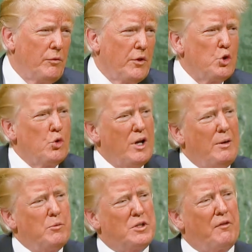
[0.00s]
The
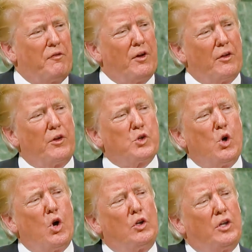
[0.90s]
dreams that fill this
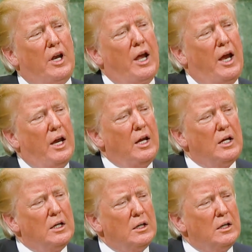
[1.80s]
hall today